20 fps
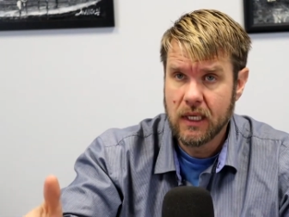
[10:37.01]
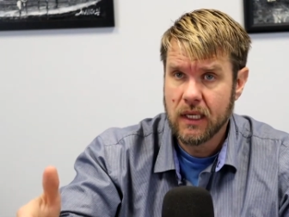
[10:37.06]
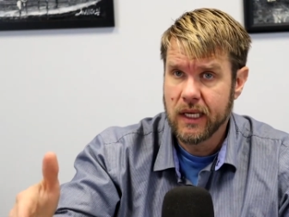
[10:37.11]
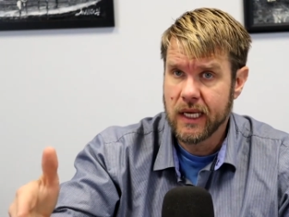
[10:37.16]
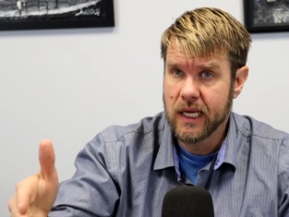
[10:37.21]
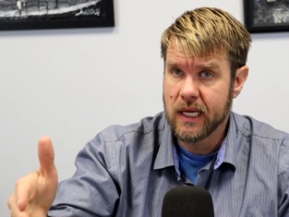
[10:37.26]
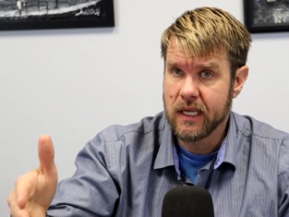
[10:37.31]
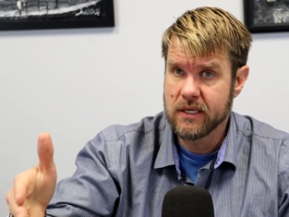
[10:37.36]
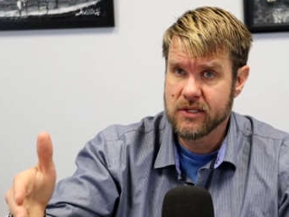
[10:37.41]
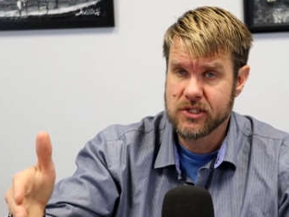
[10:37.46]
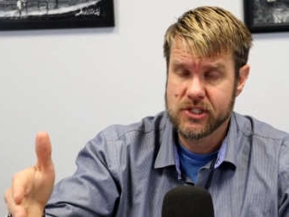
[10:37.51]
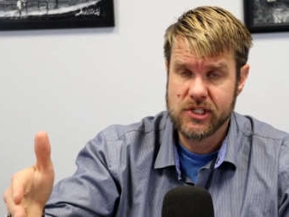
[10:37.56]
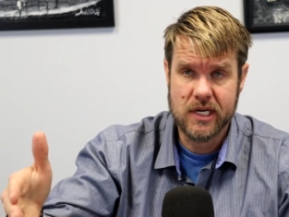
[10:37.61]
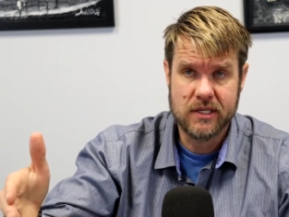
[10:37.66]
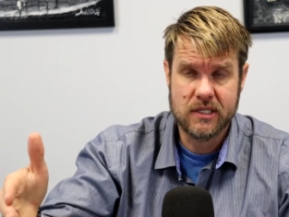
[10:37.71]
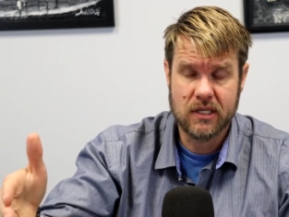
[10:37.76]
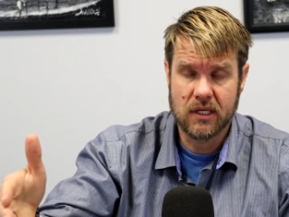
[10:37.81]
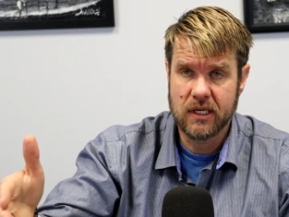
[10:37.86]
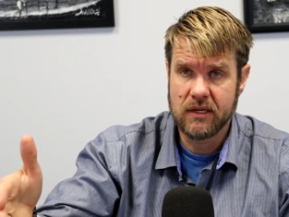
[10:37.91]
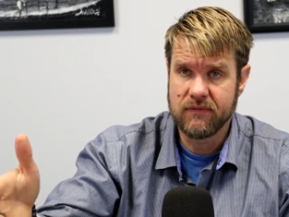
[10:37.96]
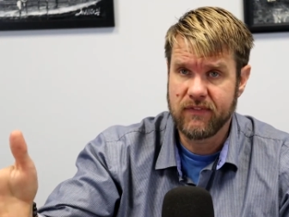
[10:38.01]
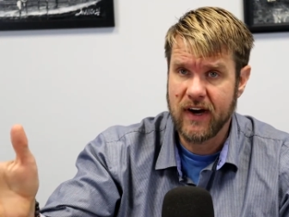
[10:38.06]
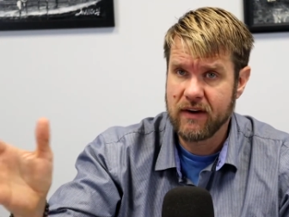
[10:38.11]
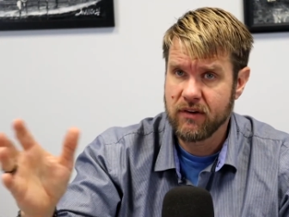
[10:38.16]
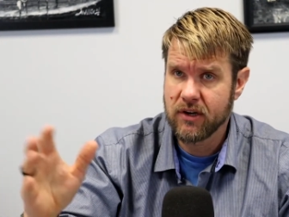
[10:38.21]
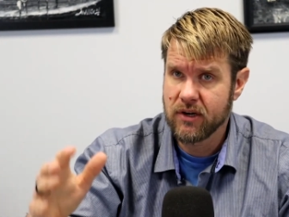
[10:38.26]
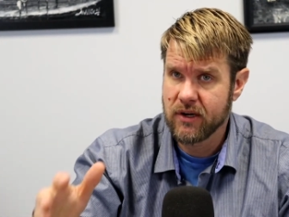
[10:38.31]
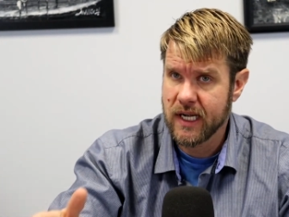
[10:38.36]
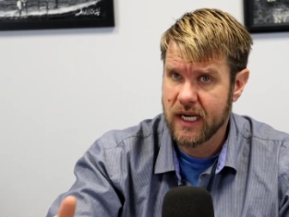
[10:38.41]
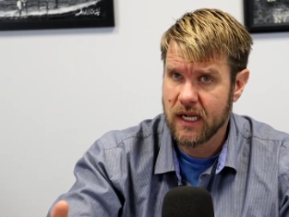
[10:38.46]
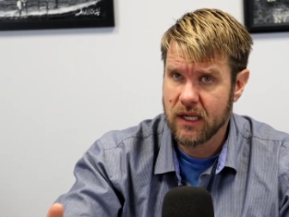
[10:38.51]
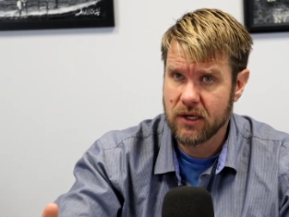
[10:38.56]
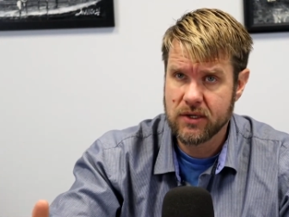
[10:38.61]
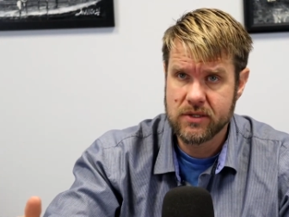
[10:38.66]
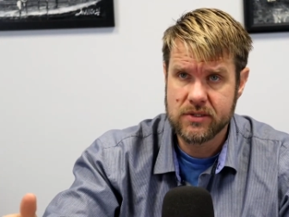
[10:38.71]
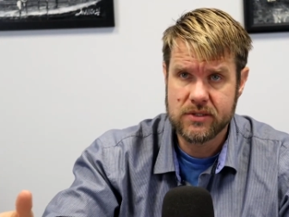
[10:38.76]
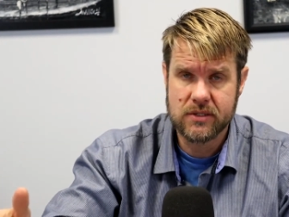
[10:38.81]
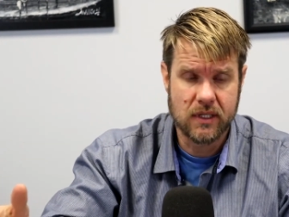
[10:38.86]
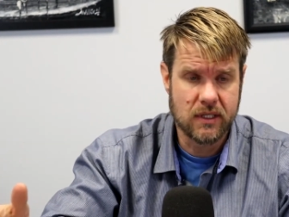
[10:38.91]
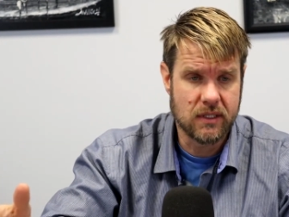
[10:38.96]
It's essentially
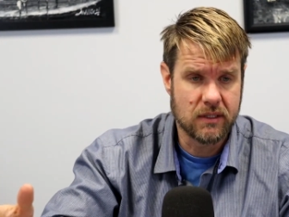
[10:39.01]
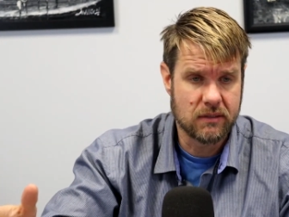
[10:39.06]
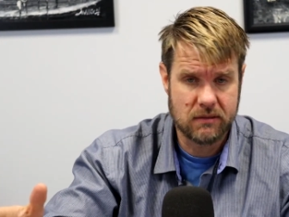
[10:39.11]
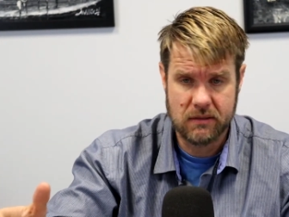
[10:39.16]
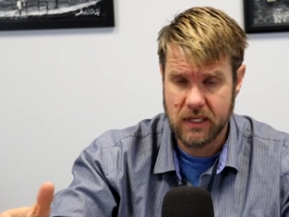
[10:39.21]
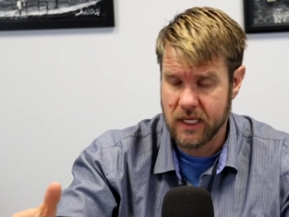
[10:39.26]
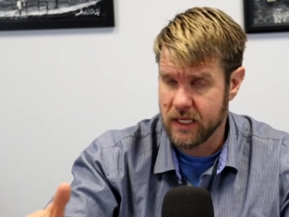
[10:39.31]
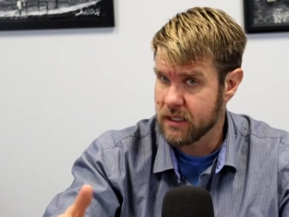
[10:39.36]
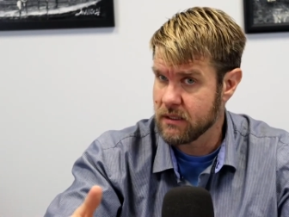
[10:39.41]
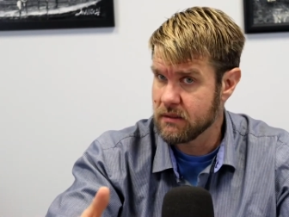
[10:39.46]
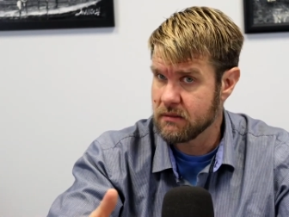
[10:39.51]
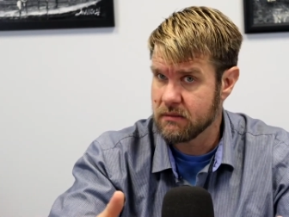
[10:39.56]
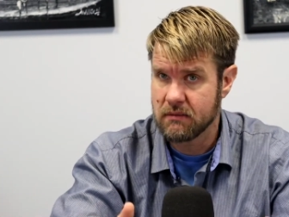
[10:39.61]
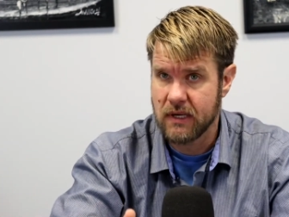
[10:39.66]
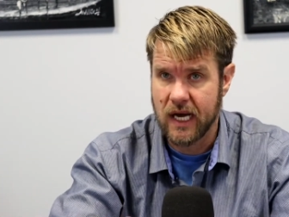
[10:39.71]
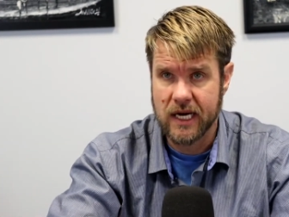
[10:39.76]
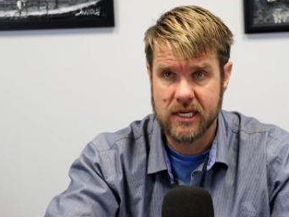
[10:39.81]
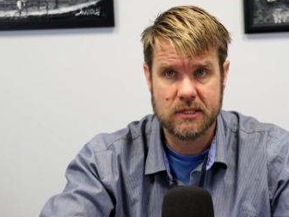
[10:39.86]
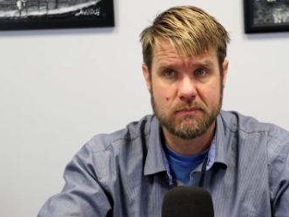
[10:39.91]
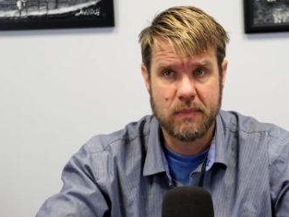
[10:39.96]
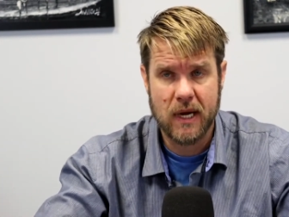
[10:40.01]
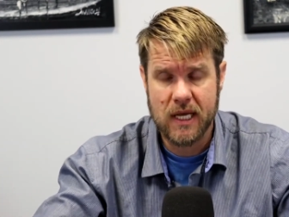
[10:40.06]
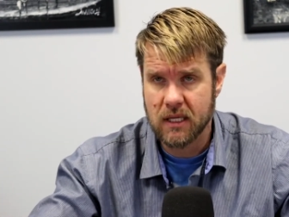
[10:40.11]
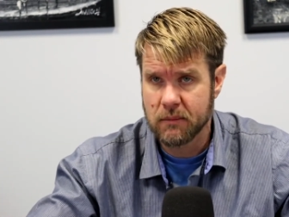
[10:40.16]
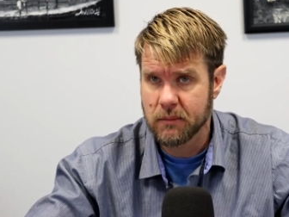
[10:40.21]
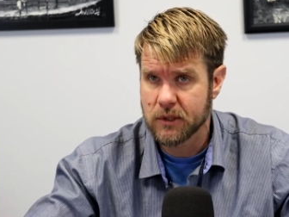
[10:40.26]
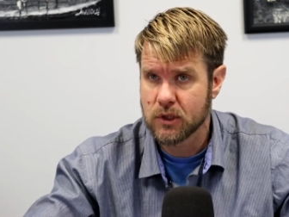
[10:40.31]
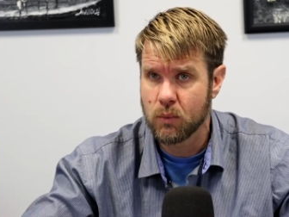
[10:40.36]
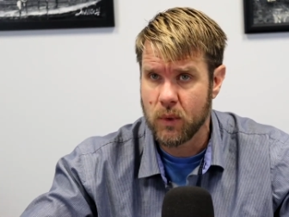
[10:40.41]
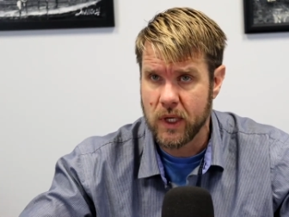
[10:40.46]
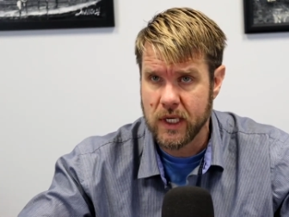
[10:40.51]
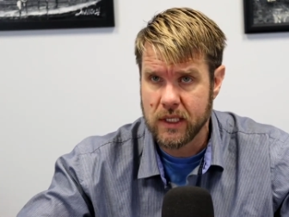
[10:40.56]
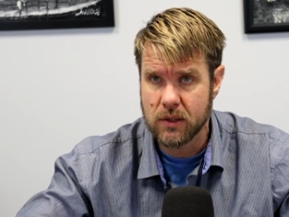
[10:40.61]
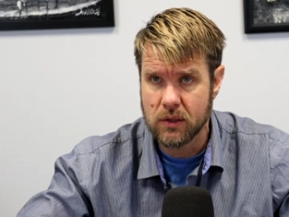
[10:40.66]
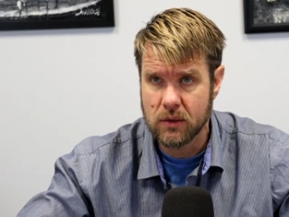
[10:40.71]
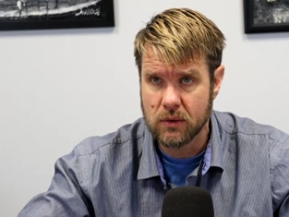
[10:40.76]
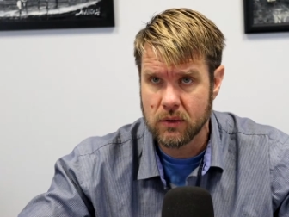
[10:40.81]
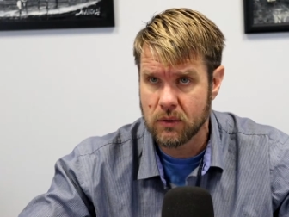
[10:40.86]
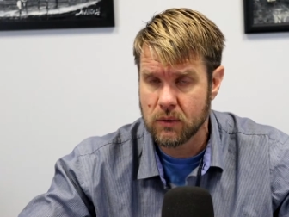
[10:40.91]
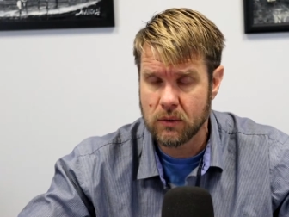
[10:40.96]
$500 and I just pay them a week
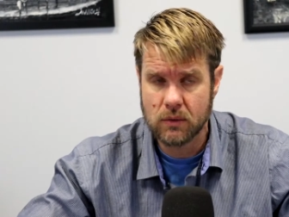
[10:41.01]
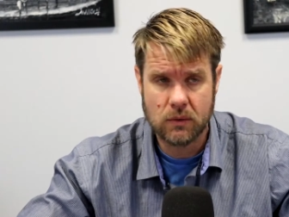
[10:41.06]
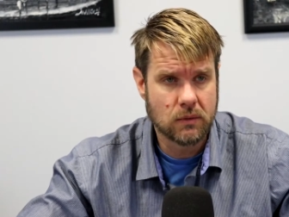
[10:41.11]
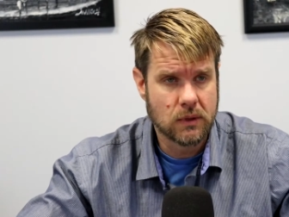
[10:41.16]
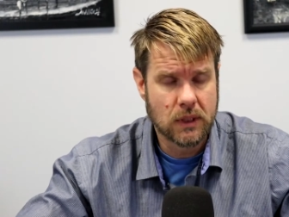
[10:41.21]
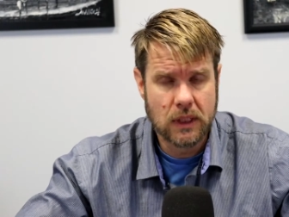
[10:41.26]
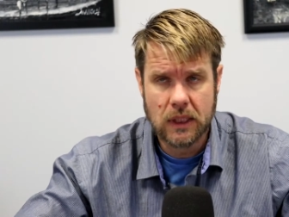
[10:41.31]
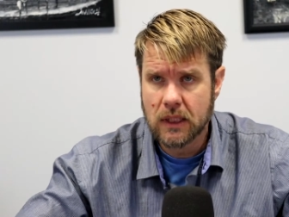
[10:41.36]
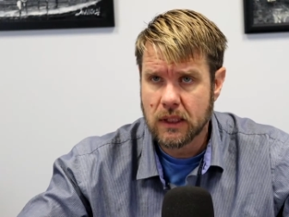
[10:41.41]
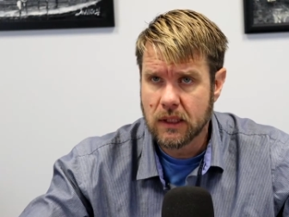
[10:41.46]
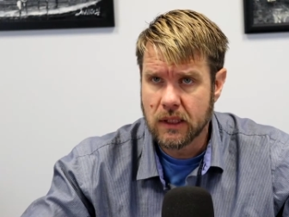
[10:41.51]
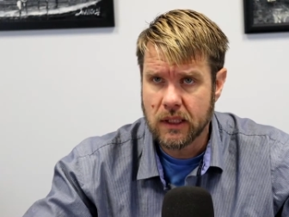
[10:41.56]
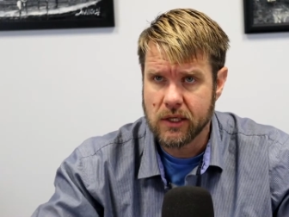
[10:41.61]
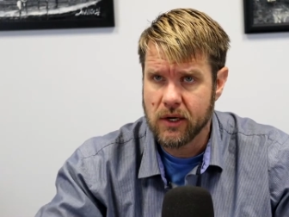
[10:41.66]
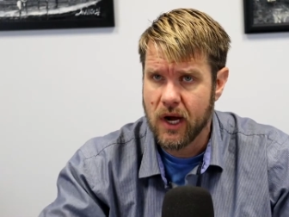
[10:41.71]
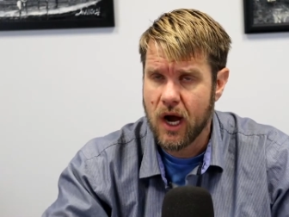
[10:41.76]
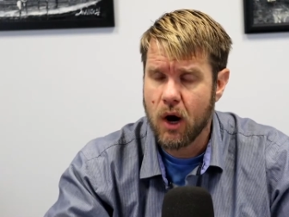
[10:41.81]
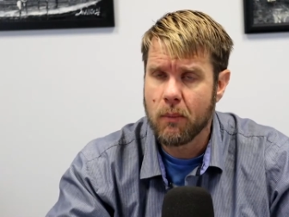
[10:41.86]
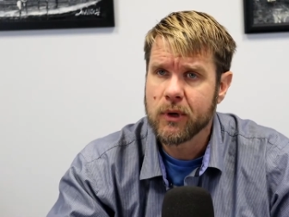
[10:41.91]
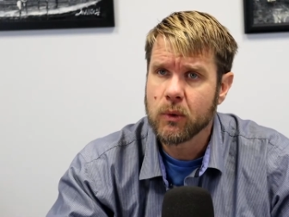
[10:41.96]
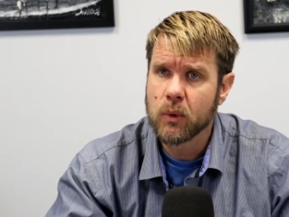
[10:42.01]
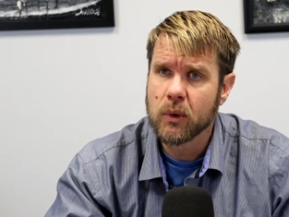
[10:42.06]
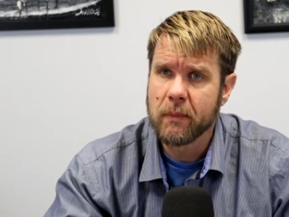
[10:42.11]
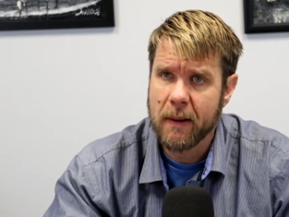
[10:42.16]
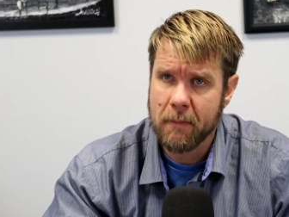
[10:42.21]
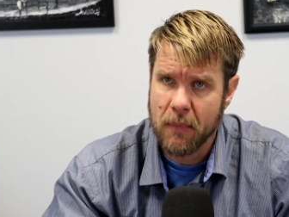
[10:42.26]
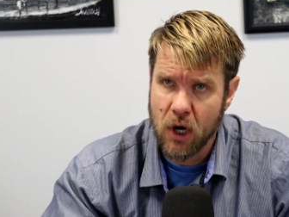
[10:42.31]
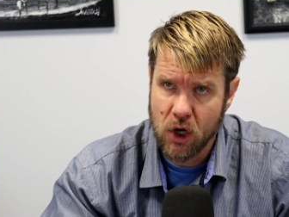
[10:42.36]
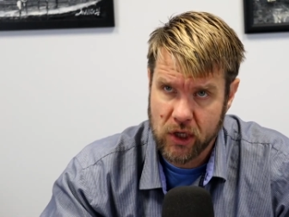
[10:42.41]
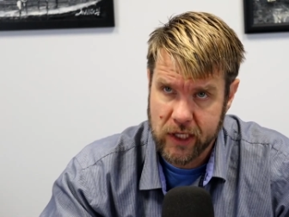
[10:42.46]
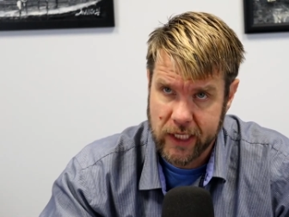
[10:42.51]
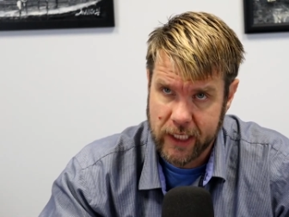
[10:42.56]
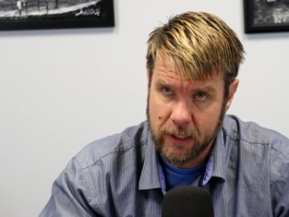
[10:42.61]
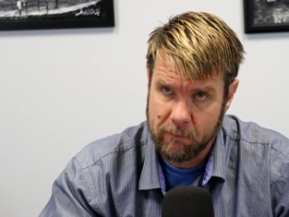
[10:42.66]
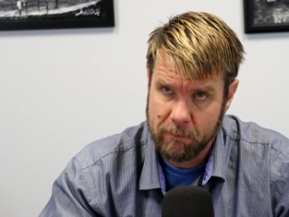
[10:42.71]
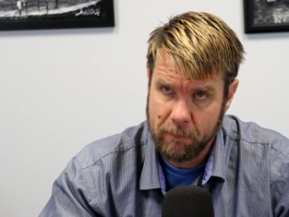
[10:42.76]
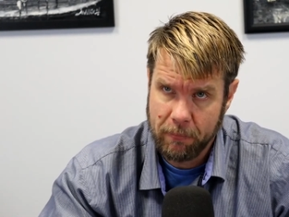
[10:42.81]
to help me with my marketing.